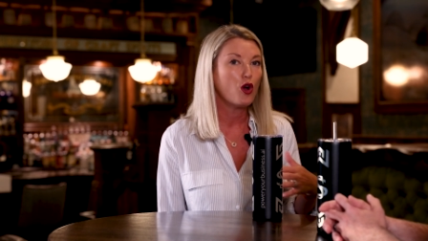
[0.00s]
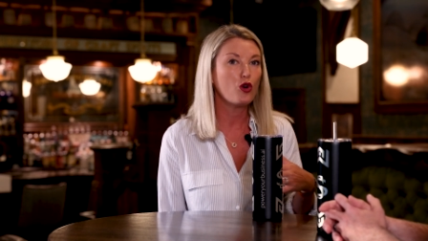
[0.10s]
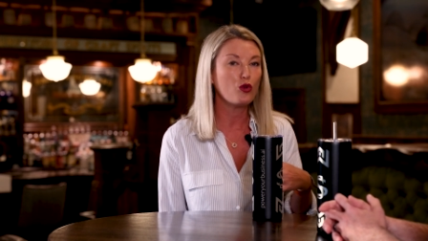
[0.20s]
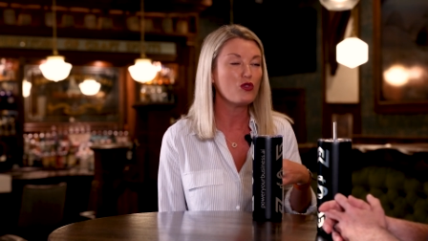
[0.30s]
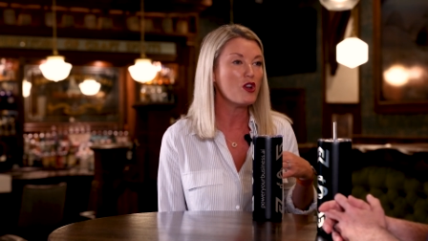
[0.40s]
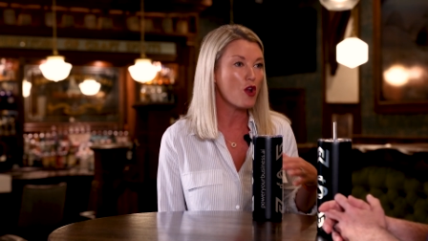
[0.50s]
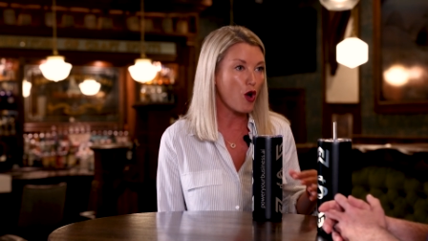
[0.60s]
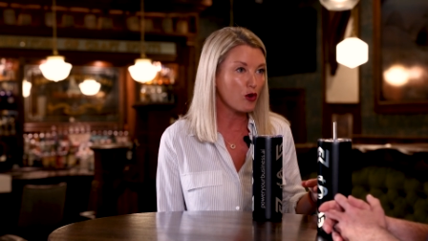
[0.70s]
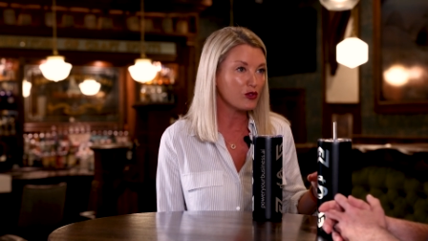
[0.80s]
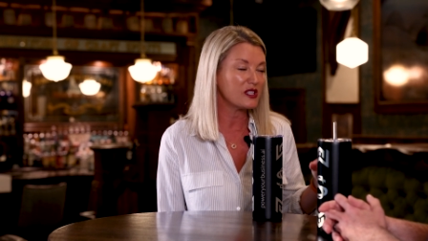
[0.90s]
who
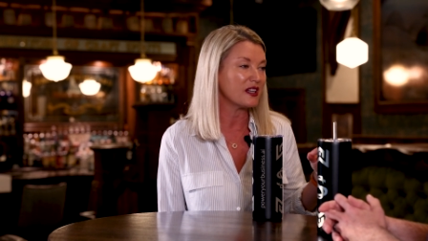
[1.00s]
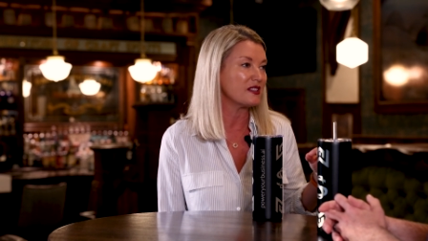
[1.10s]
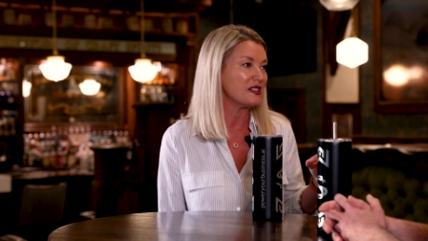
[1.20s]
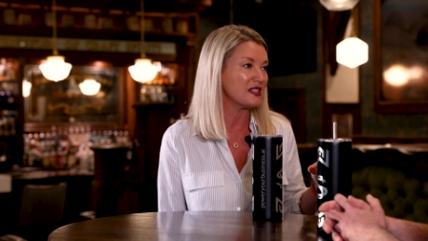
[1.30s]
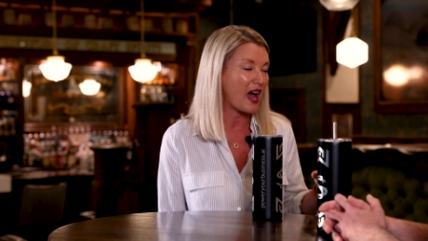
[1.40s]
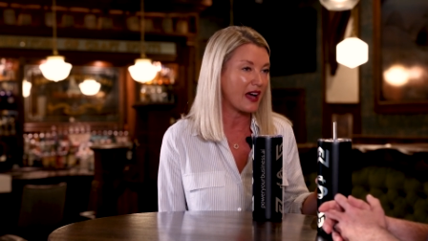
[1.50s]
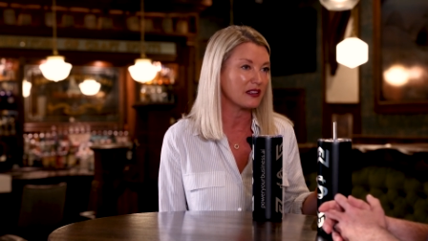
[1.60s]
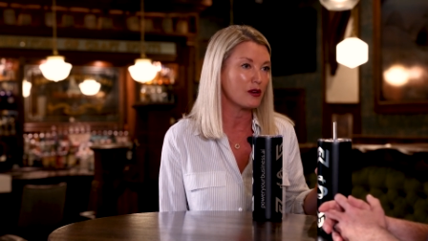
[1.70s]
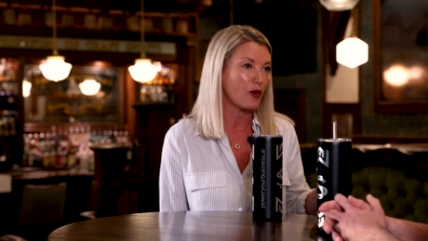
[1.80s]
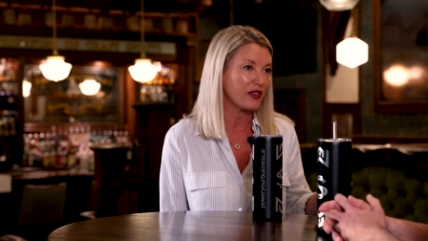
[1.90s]
knows
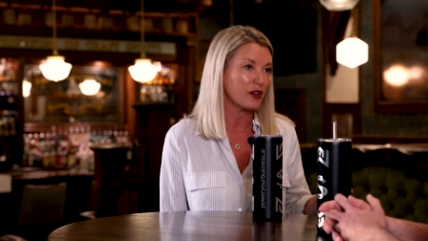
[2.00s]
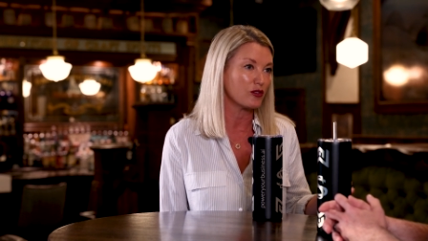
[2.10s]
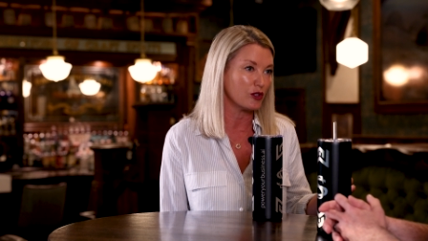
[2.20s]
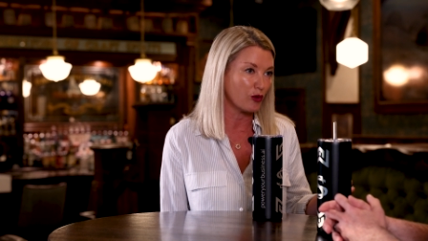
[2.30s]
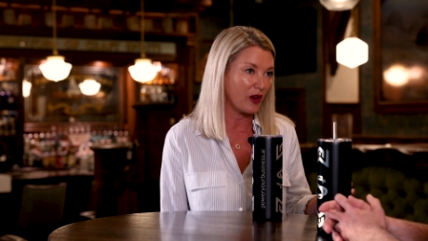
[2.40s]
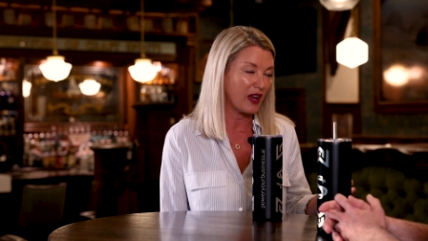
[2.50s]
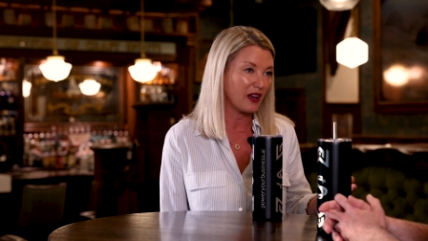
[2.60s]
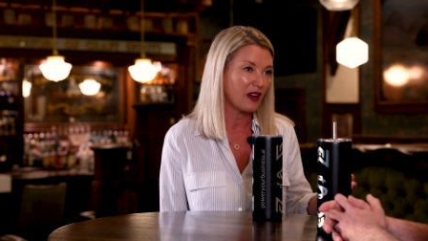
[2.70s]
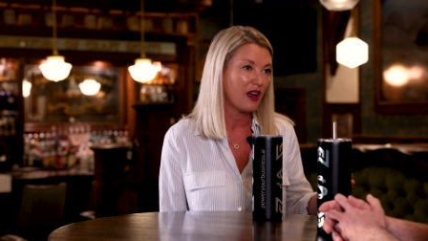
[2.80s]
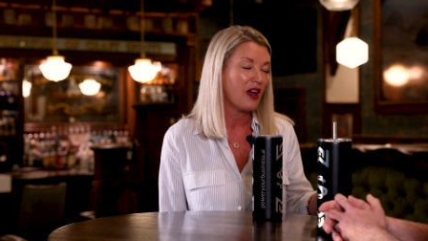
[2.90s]
exactly what they're
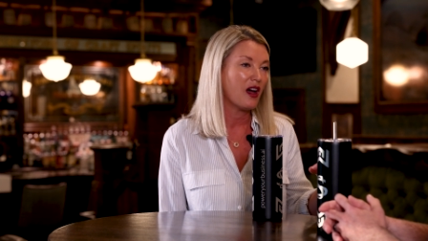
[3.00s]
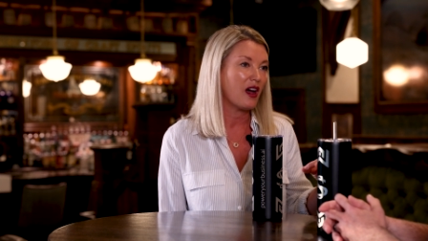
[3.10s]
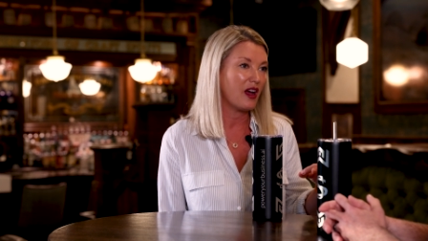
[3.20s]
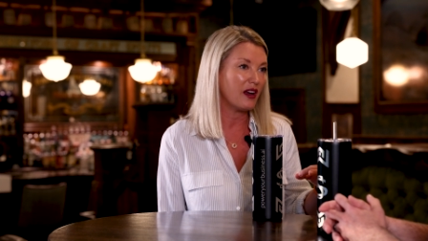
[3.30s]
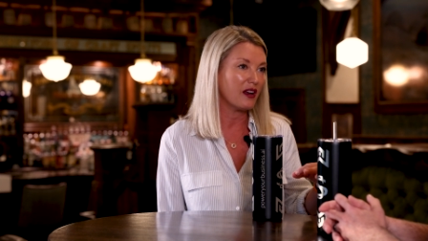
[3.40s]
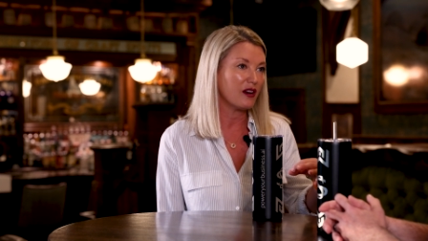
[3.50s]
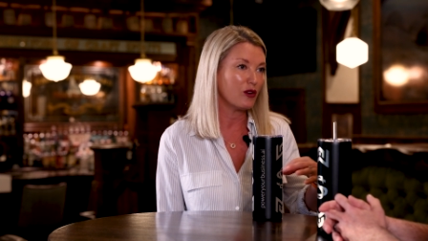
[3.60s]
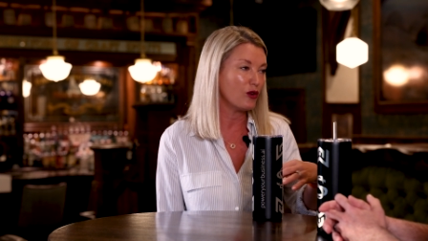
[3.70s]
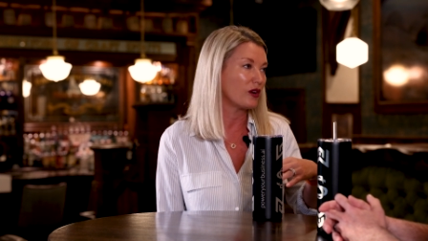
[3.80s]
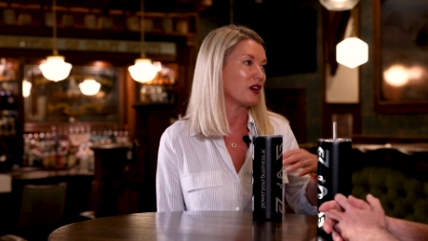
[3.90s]
doing and
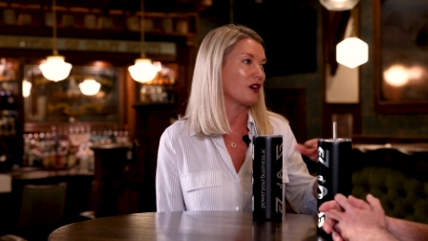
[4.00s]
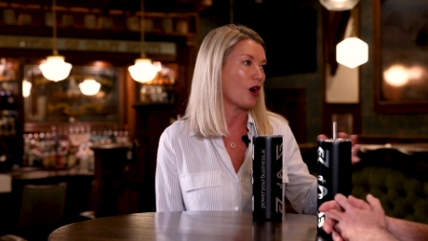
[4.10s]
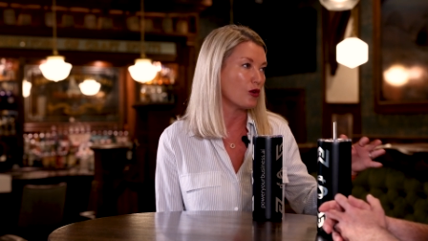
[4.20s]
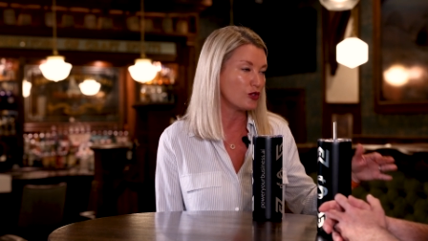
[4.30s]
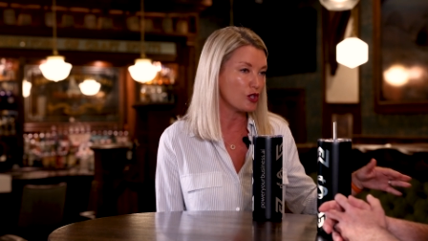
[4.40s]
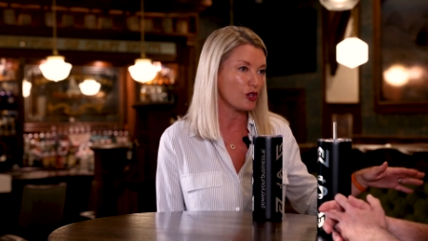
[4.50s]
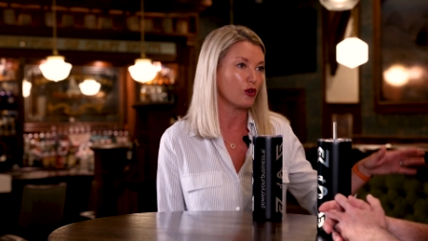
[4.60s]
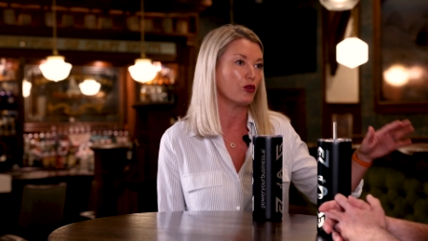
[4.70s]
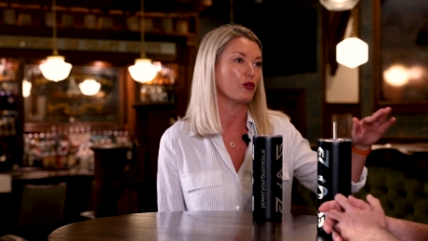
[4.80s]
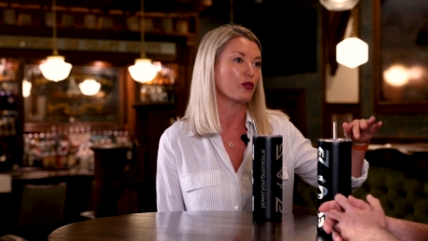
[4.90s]
who can coach
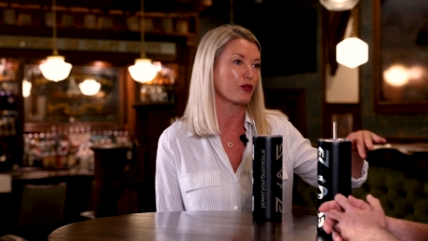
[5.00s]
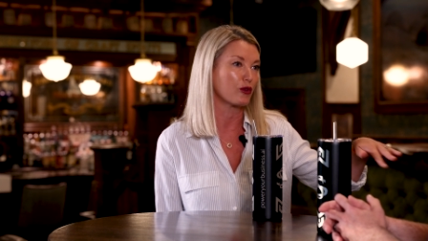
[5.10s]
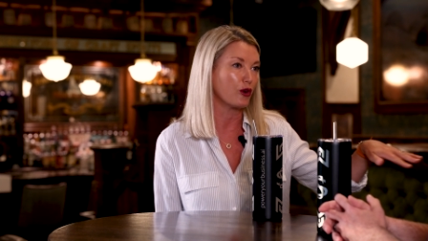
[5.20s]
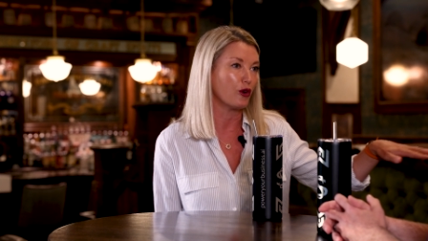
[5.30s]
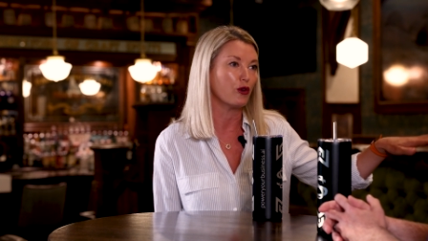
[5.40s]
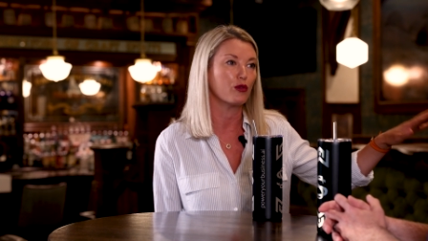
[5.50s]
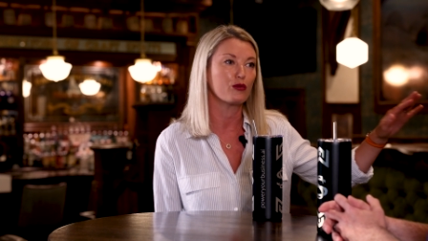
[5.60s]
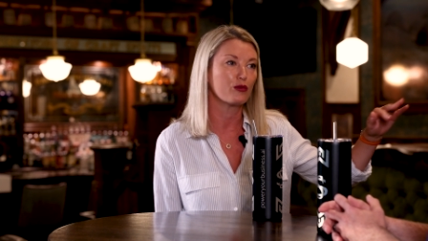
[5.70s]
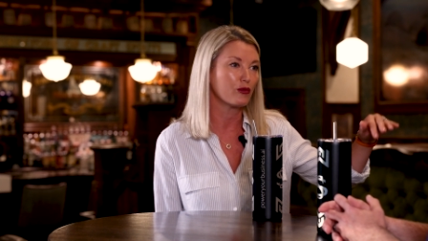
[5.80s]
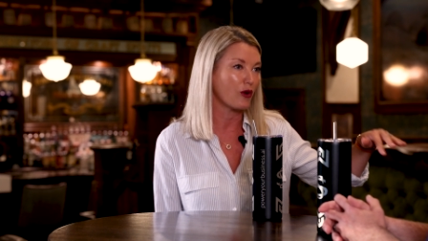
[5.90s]
you through
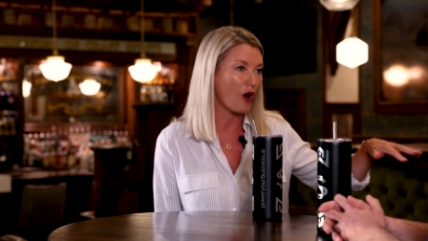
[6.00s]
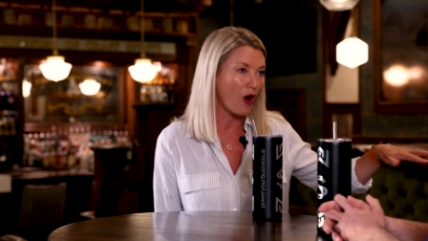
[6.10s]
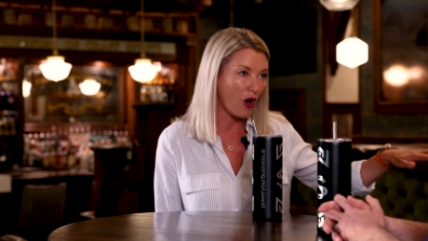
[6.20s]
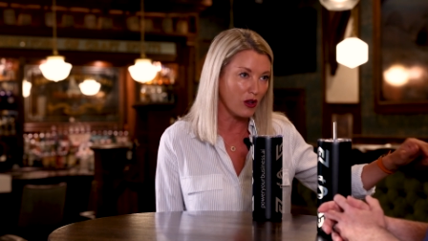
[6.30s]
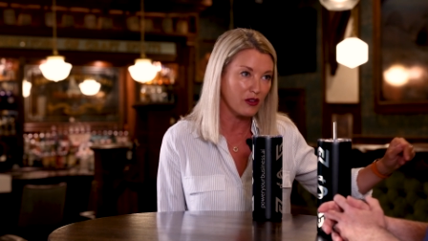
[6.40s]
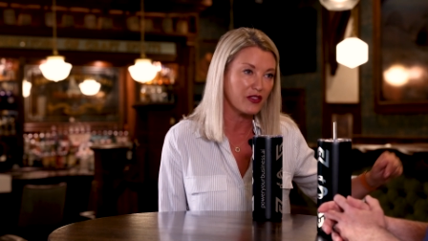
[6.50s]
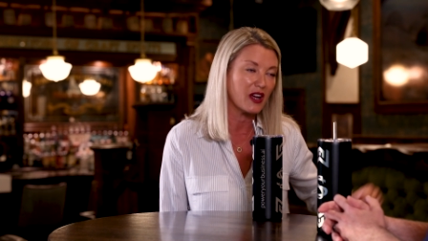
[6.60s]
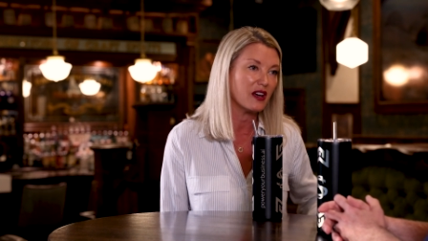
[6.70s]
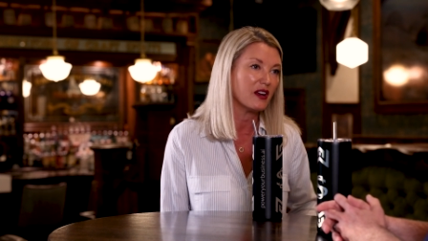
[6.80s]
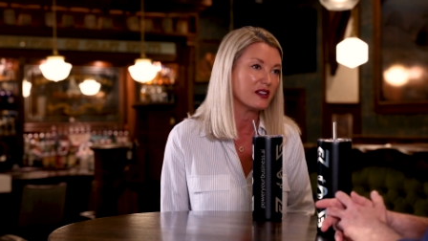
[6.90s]
all of
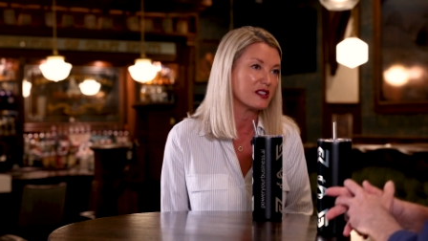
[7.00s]
it.